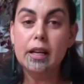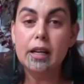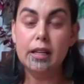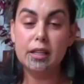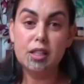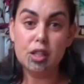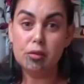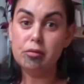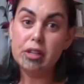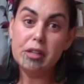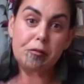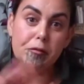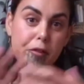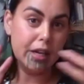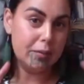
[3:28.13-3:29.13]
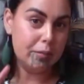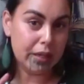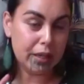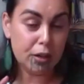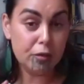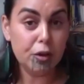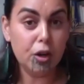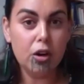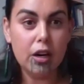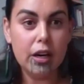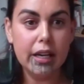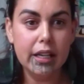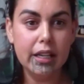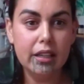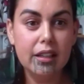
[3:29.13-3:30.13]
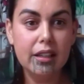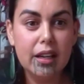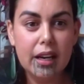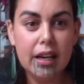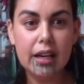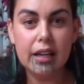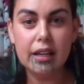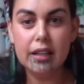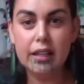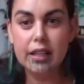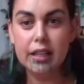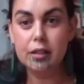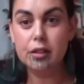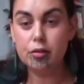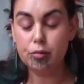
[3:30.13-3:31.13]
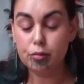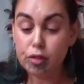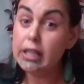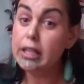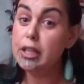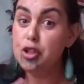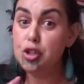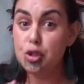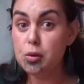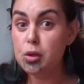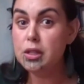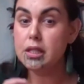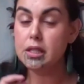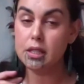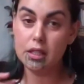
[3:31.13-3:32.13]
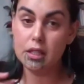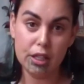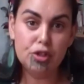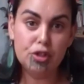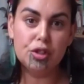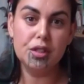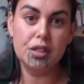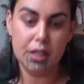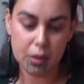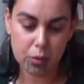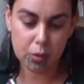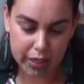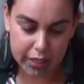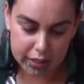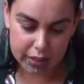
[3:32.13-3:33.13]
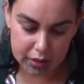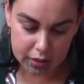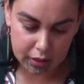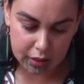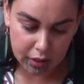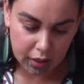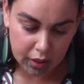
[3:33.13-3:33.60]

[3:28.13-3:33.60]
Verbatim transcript: it is a reframing of kai uh, in really nuanced and interesting ways.